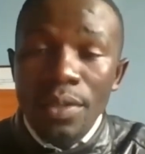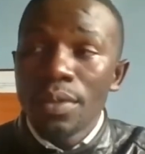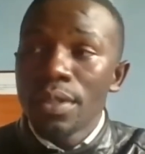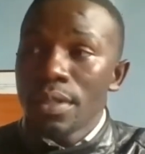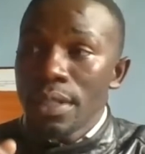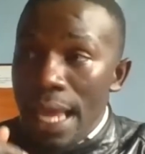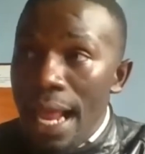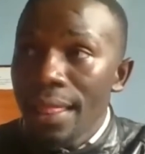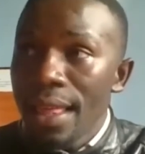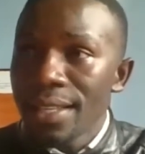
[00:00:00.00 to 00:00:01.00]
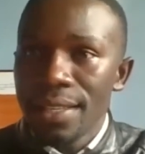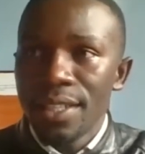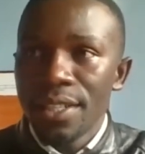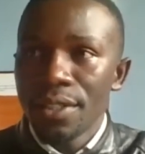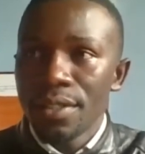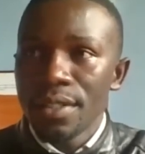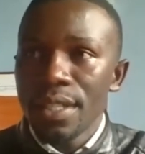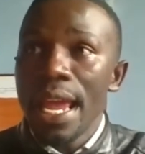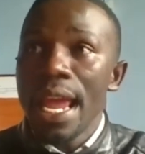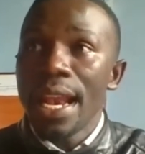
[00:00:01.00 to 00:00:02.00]
to tell their suggestions.
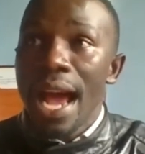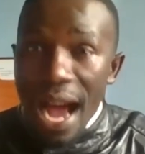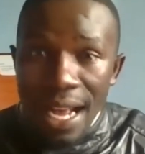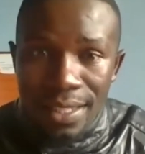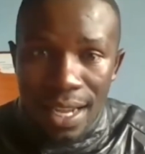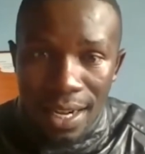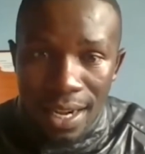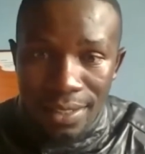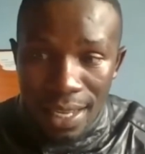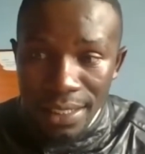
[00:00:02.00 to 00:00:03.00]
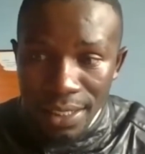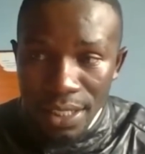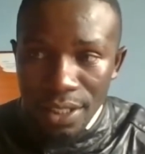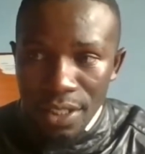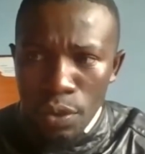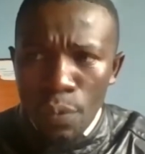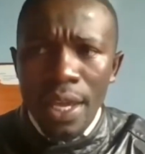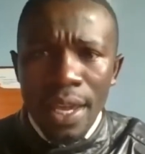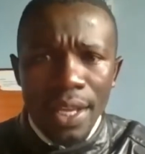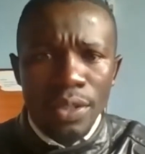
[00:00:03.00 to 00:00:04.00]
And as adults and teachers,
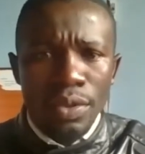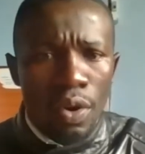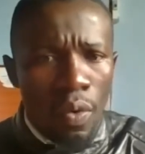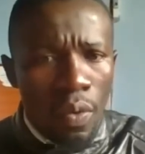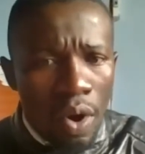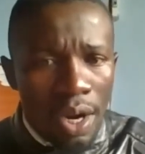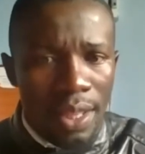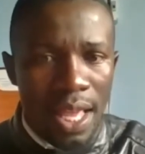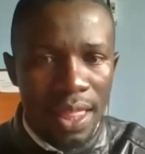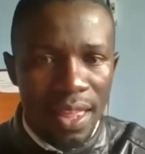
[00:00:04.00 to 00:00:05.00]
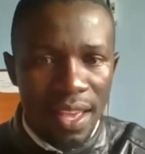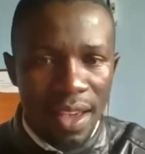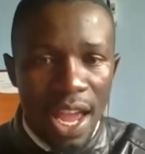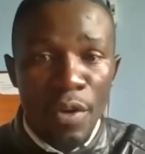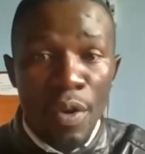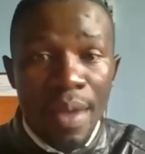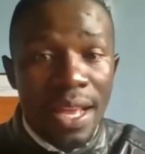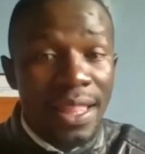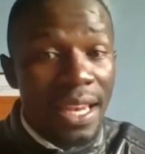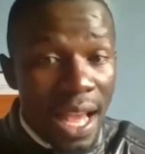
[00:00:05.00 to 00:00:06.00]
we get to know what they think and we
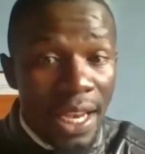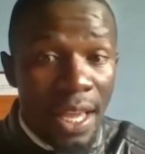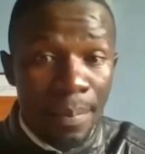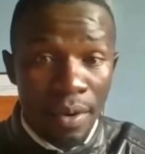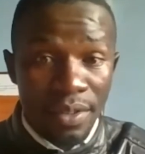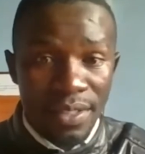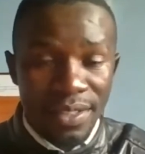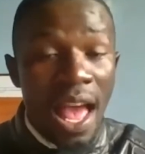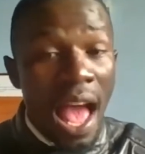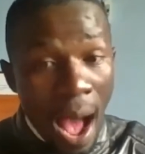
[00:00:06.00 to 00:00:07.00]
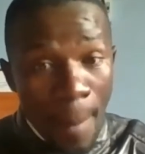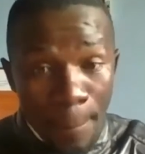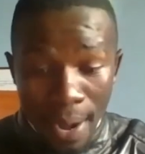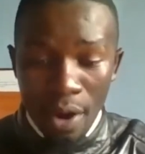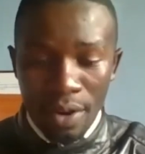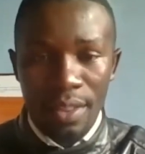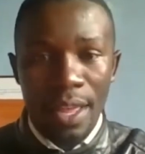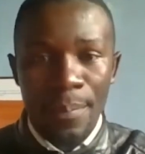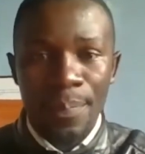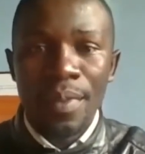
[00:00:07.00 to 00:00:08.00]
make the learning process about
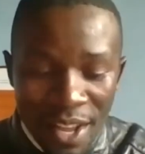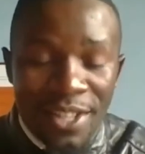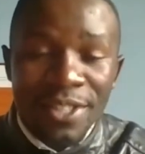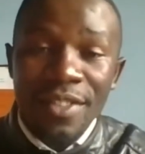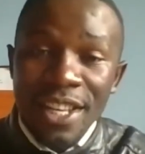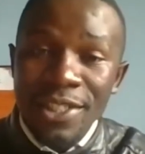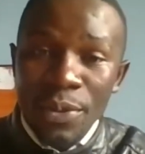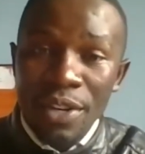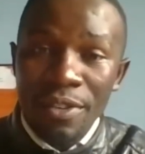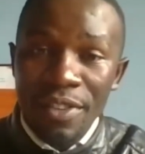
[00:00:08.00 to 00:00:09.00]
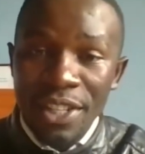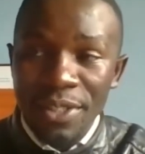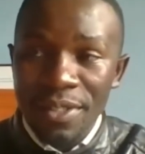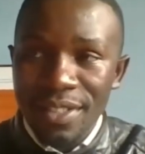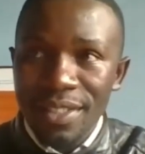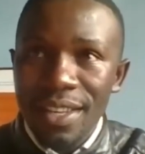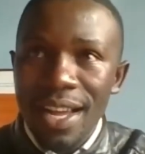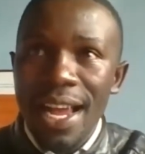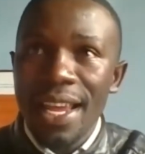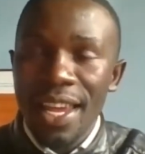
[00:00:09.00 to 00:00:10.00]
them. So these two innovations,
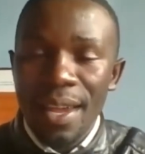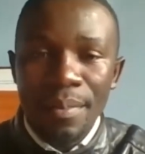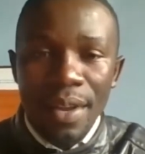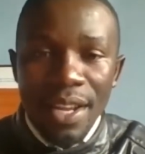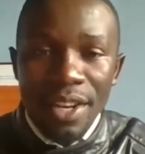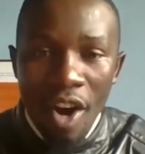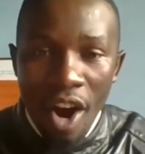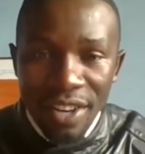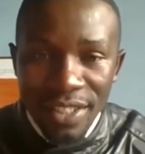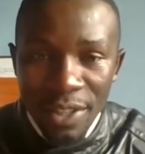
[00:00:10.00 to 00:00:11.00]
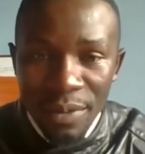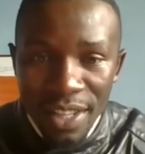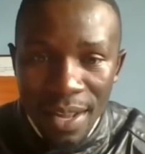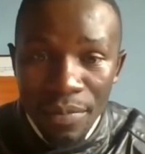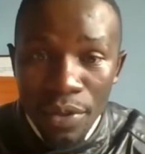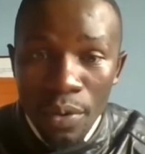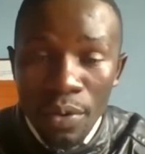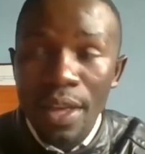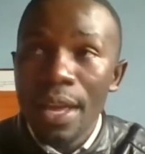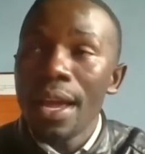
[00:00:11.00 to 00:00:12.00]
I came in contact with them
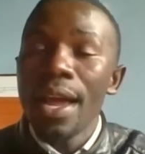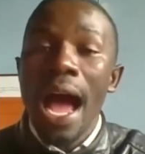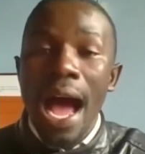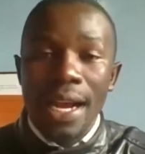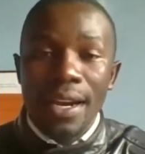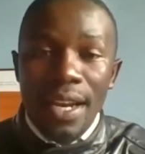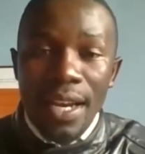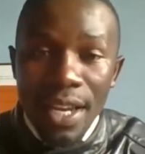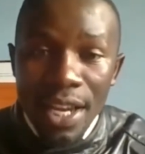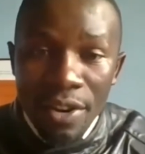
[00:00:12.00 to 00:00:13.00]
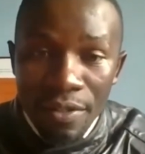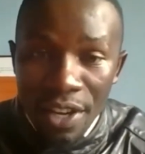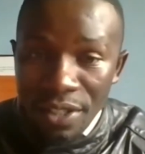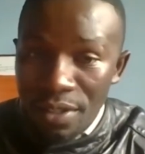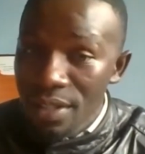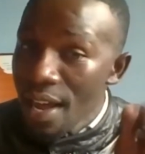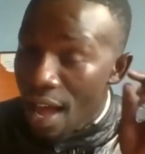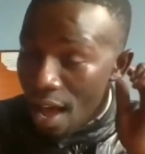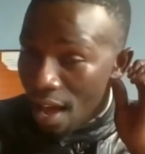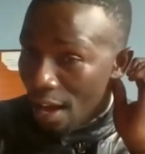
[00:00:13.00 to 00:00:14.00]
through the 100 Innovation,
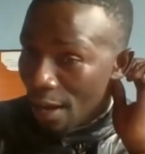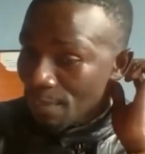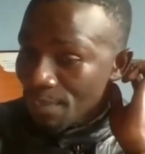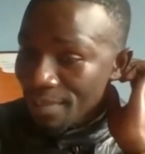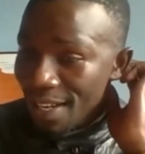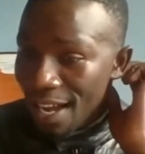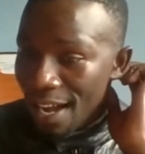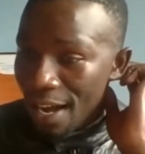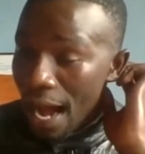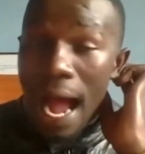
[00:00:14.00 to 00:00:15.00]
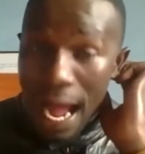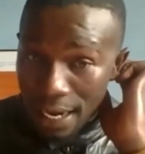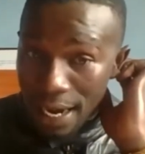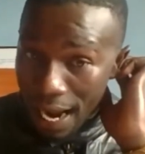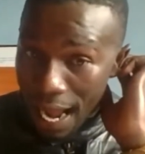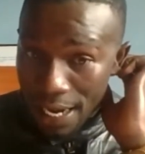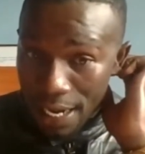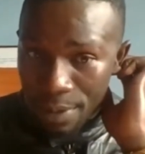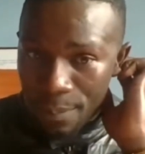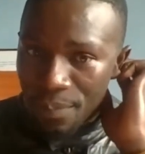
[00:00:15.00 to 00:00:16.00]
100
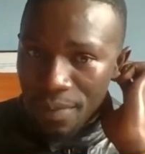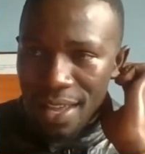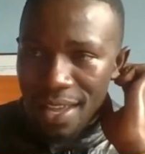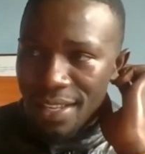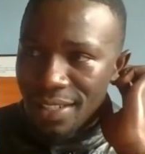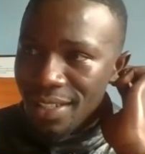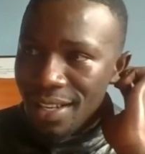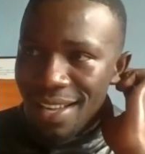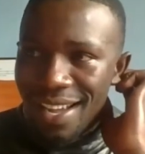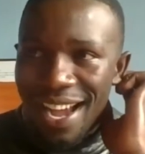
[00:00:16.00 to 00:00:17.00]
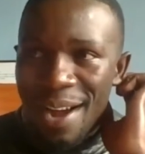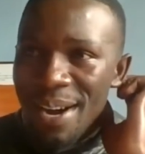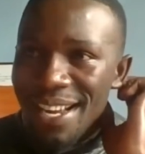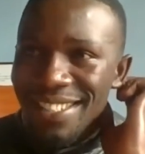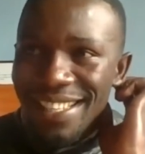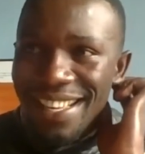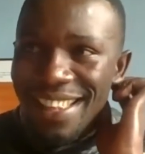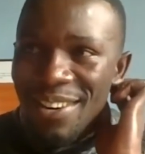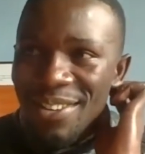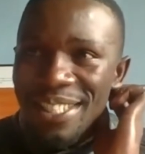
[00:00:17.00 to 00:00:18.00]
Academy. And I might say
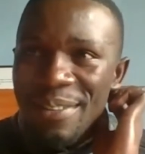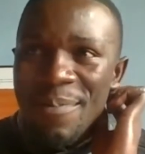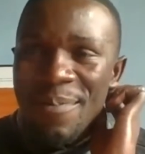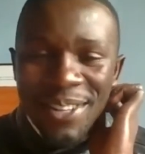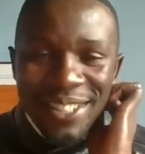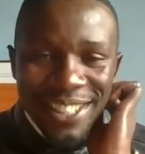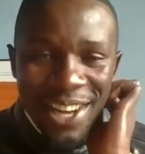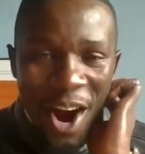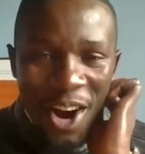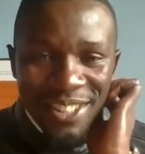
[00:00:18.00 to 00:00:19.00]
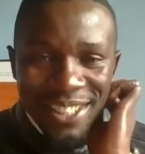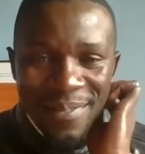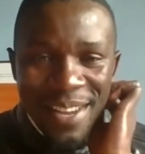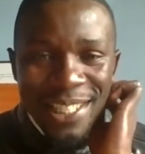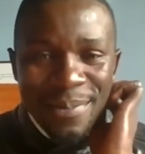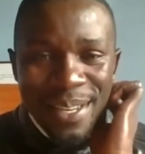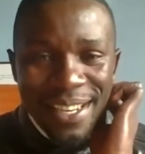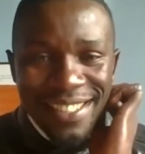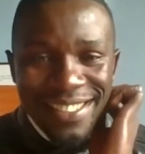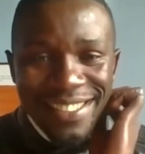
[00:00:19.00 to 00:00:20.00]
that was the most awesome
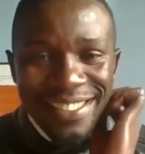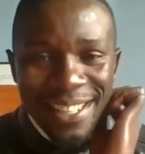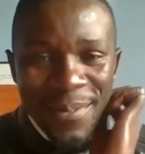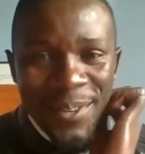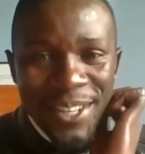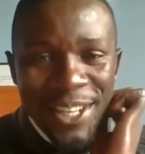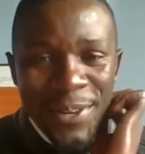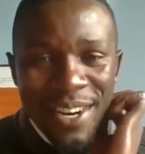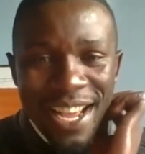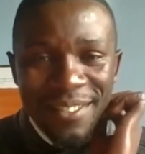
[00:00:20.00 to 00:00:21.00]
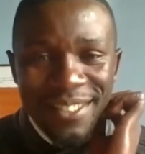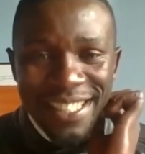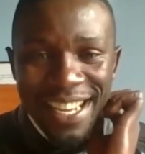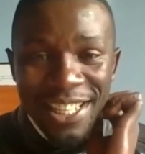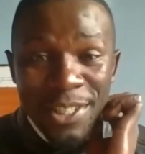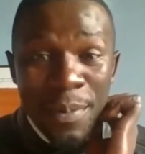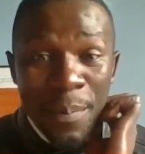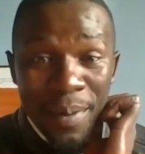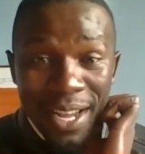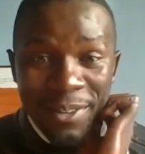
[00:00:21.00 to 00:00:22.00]
experience somebody could have said to be
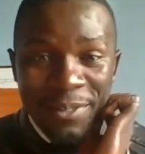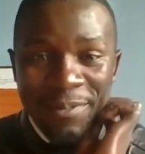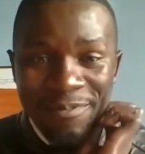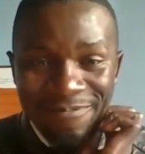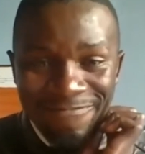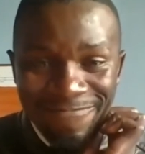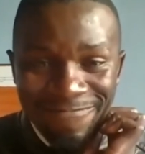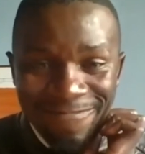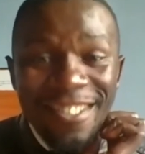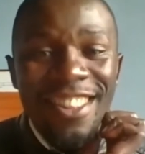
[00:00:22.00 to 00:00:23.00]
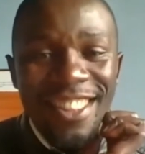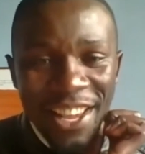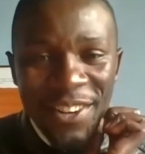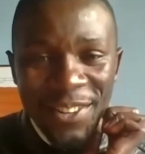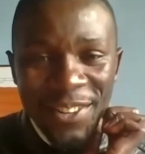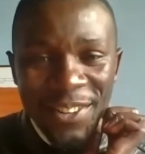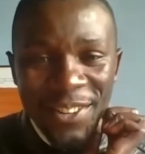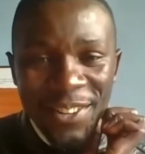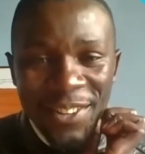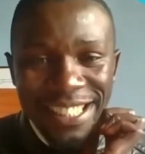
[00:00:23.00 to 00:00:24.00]
part of. Thank you so
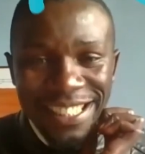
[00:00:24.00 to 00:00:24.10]
much.